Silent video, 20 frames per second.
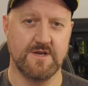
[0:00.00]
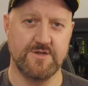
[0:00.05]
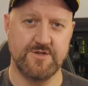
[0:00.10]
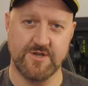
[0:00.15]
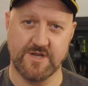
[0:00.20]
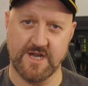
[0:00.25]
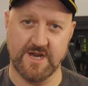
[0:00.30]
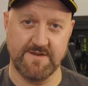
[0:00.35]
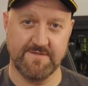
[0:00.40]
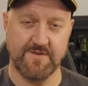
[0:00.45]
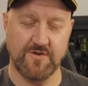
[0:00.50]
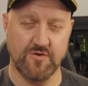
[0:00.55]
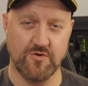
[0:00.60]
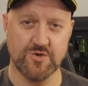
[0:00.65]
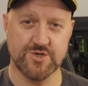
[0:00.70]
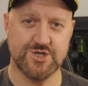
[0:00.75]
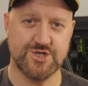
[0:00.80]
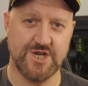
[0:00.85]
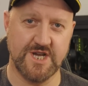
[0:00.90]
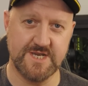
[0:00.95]
You can of
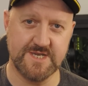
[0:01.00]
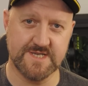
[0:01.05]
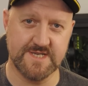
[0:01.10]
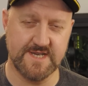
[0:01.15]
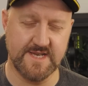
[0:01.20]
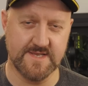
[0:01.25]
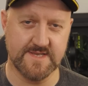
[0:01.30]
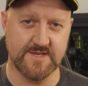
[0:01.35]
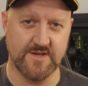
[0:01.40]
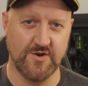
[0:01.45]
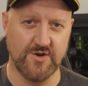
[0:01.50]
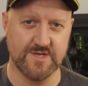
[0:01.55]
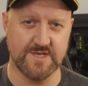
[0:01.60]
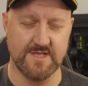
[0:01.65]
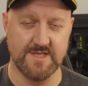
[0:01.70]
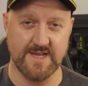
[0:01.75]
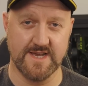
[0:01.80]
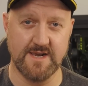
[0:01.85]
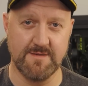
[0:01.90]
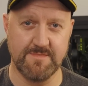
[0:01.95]
course change the internals
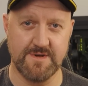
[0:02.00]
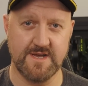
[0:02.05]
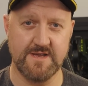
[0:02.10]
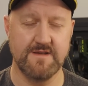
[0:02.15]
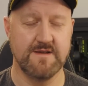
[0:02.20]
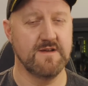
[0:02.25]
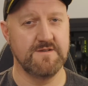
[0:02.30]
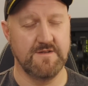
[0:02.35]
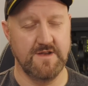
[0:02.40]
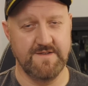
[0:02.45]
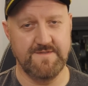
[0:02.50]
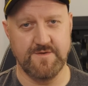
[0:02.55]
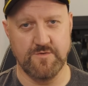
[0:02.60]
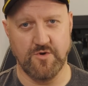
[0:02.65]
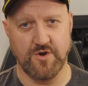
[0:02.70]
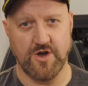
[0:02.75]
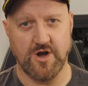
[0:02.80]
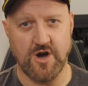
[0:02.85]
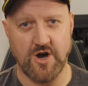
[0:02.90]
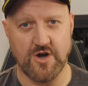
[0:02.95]
a little bit if you
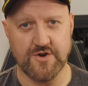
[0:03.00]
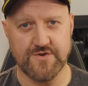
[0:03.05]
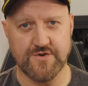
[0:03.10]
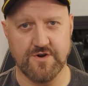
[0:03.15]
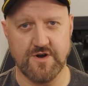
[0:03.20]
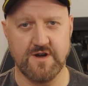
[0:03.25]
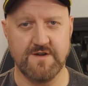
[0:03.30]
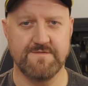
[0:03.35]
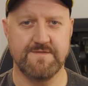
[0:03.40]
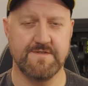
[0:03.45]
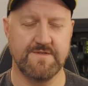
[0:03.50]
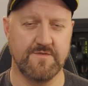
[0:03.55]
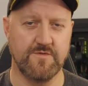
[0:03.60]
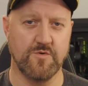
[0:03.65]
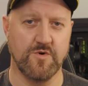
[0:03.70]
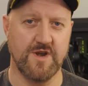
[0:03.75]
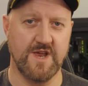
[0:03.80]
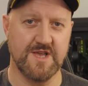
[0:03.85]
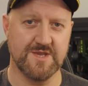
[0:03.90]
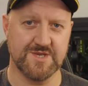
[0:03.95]
want a hard drive, if you
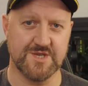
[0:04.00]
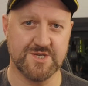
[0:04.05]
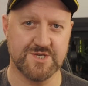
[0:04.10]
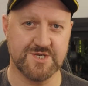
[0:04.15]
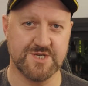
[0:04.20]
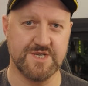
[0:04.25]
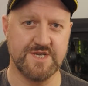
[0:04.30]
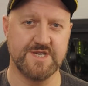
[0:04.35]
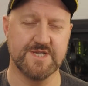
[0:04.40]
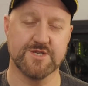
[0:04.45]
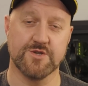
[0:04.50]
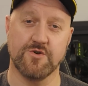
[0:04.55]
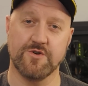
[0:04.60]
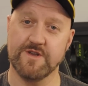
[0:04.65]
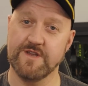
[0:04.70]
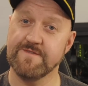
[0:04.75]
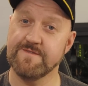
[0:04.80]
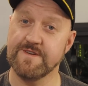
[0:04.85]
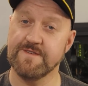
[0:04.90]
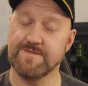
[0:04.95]
want SSDs,
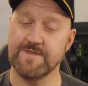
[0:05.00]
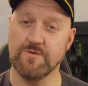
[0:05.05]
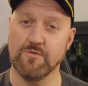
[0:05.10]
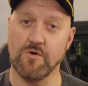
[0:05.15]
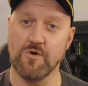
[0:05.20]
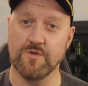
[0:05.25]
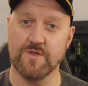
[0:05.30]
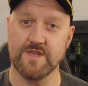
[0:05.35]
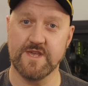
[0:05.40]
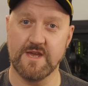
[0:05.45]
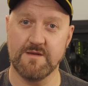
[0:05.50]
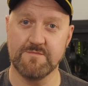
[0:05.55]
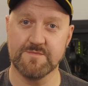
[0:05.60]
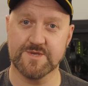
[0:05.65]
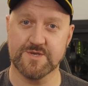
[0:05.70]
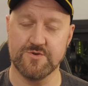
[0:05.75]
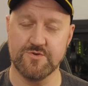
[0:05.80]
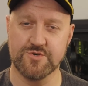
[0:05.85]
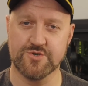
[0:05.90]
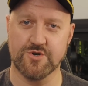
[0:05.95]
or even if you want the
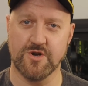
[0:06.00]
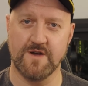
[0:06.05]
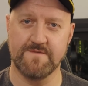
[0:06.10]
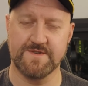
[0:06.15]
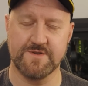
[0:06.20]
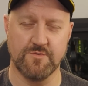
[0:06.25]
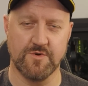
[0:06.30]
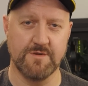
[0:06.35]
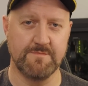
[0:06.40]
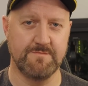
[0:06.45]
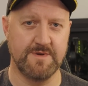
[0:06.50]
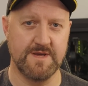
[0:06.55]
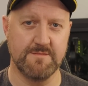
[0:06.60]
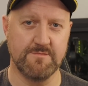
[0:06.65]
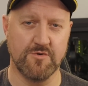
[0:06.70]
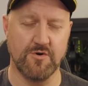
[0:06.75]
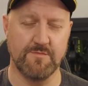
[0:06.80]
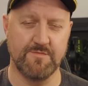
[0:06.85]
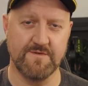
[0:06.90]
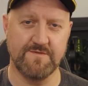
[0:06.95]
M2 drives, you want a bit
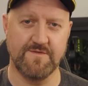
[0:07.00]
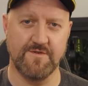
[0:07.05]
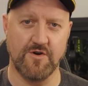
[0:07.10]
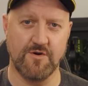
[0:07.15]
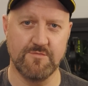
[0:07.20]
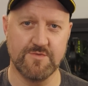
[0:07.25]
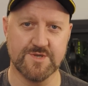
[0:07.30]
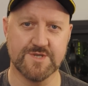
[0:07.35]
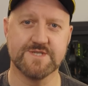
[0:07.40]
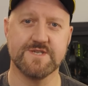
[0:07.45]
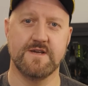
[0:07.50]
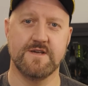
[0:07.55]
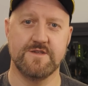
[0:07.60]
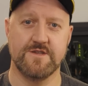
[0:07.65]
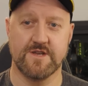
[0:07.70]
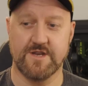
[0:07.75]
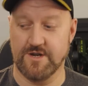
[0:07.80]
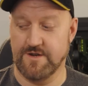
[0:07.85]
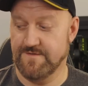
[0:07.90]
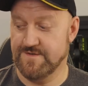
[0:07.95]
more performance.
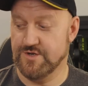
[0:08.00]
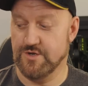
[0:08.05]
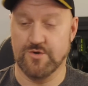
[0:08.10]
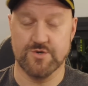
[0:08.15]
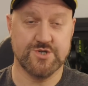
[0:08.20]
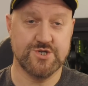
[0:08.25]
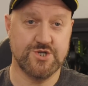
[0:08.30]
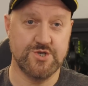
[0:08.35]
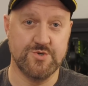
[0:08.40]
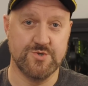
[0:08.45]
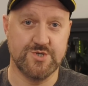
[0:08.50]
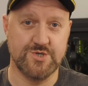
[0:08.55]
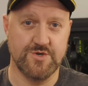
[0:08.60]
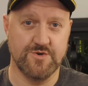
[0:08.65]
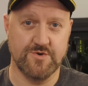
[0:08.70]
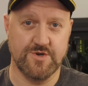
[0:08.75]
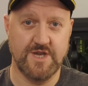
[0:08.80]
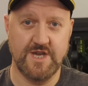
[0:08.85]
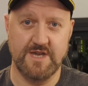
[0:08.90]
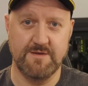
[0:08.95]
You can of course choose
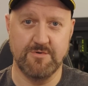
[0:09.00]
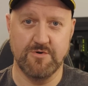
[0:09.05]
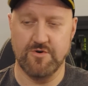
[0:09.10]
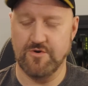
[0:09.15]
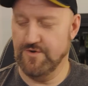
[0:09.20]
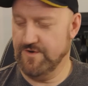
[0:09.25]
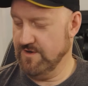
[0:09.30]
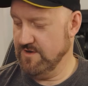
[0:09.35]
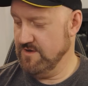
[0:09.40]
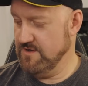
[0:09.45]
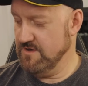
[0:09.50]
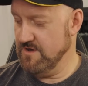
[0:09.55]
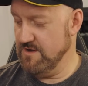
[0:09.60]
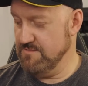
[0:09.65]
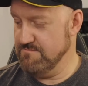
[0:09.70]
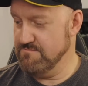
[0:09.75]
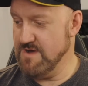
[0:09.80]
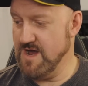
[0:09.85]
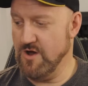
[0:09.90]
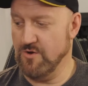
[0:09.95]
your keyboard
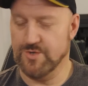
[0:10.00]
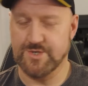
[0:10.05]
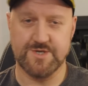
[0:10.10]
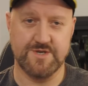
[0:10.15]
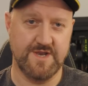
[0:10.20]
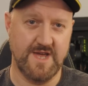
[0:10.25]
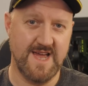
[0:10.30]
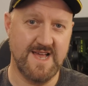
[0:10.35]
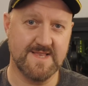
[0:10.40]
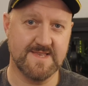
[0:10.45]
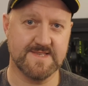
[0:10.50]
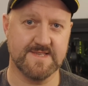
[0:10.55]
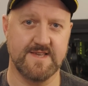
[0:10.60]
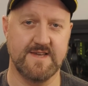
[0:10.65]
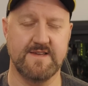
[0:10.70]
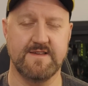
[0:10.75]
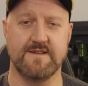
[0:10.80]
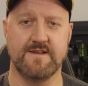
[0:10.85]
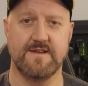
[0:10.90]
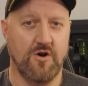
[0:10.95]
and mouse and
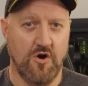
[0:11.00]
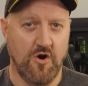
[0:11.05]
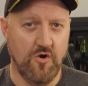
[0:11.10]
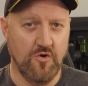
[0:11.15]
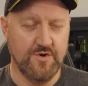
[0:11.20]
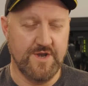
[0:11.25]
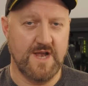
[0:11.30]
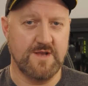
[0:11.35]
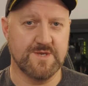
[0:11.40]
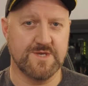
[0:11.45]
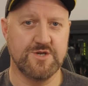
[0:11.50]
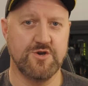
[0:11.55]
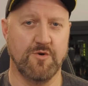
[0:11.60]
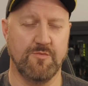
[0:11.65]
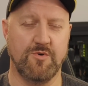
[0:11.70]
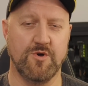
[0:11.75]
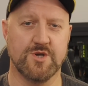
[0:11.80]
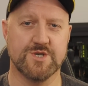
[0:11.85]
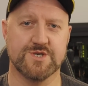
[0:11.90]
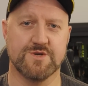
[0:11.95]
headset, all down to your
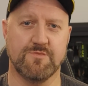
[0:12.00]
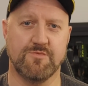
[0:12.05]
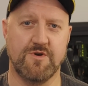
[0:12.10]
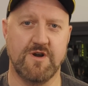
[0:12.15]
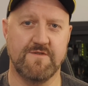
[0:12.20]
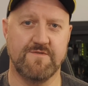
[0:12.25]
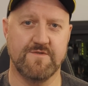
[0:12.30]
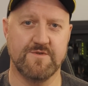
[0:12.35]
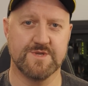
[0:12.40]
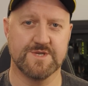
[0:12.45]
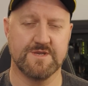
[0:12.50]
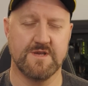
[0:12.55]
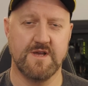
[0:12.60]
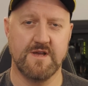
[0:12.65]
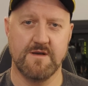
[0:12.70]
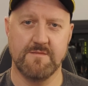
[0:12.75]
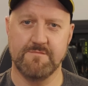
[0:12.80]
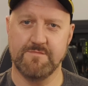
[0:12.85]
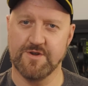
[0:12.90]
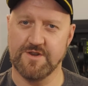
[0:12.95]
personal preference.
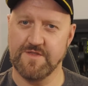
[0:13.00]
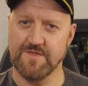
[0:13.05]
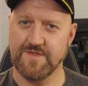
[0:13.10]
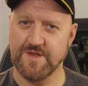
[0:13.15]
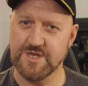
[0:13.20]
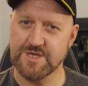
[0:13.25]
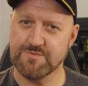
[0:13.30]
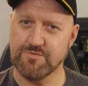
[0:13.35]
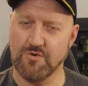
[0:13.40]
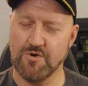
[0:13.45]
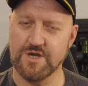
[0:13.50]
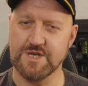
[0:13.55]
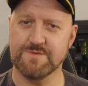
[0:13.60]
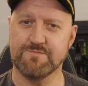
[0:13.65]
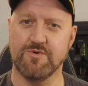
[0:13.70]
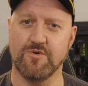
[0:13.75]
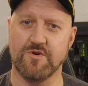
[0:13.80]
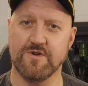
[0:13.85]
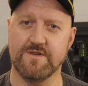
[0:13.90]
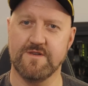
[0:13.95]
But at this price
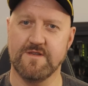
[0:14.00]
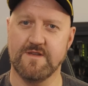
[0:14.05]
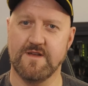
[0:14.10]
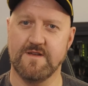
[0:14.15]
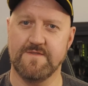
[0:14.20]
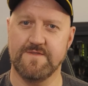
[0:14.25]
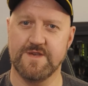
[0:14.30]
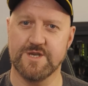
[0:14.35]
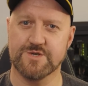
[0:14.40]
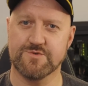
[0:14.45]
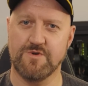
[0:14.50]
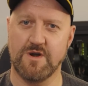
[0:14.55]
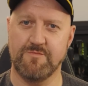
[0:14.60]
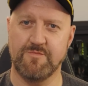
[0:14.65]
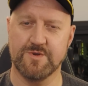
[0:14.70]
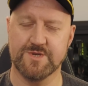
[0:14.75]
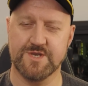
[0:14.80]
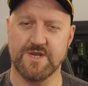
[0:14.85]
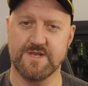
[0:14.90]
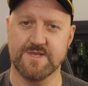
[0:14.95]
point, this
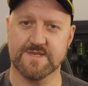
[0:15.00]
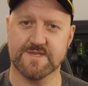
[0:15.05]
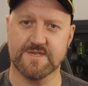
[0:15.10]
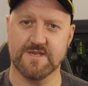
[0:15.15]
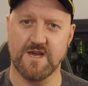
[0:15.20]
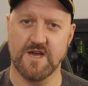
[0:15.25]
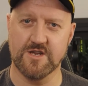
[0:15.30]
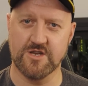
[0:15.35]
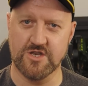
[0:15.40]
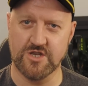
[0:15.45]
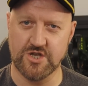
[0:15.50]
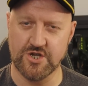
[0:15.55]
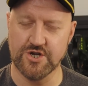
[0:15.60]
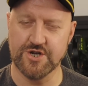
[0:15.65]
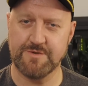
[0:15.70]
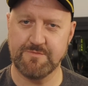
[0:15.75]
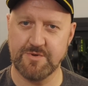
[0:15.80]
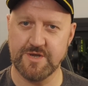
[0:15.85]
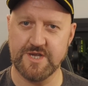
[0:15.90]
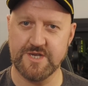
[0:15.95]
represents a
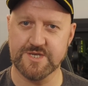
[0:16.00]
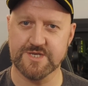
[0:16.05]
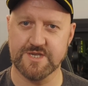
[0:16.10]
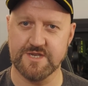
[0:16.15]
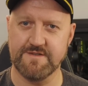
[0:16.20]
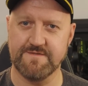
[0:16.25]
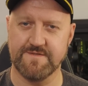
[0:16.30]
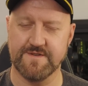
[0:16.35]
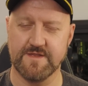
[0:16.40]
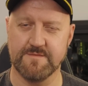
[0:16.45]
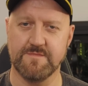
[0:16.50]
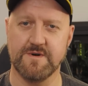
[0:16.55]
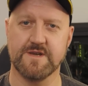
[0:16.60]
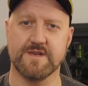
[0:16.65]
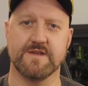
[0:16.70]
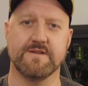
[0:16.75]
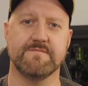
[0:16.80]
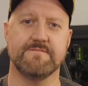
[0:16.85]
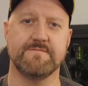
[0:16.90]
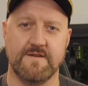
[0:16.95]
good PC for the
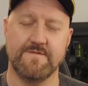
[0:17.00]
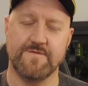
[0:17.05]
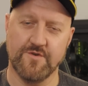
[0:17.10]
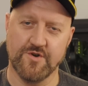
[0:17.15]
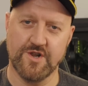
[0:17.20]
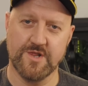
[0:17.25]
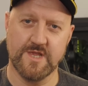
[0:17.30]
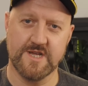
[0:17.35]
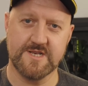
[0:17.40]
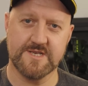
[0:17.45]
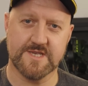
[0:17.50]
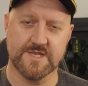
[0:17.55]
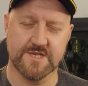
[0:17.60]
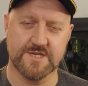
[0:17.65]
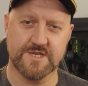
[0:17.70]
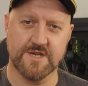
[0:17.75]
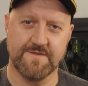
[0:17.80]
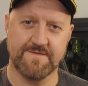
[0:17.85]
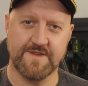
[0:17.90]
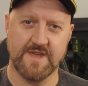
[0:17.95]
money. If you want a link to the
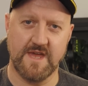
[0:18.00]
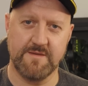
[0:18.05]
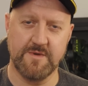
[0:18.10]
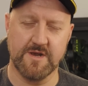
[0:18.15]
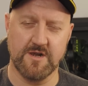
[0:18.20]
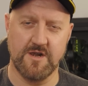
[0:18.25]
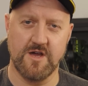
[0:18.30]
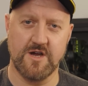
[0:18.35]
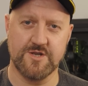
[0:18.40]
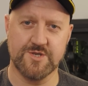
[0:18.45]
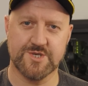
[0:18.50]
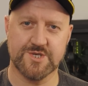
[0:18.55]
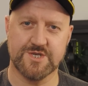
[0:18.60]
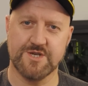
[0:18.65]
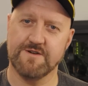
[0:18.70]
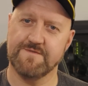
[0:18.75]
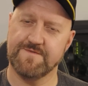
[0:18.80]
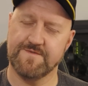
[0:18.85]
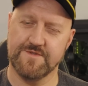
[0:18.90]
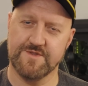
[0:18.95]
TUF Gaming Alliance
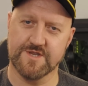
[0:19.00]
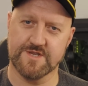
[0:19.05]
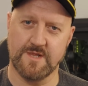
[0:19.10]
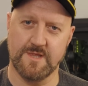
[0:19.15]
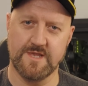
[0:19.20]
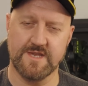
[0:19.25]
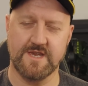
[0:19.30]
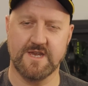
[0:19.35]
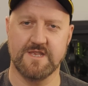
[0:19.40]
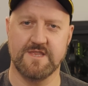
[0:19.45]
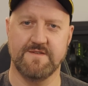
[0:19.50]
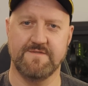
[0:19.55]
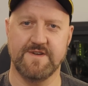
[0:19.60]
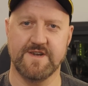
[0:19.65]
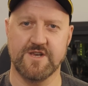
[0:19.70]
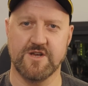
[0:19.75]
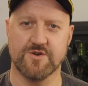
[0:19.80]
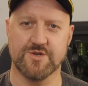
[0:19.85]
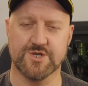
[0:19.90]
stuff, there's a link in the video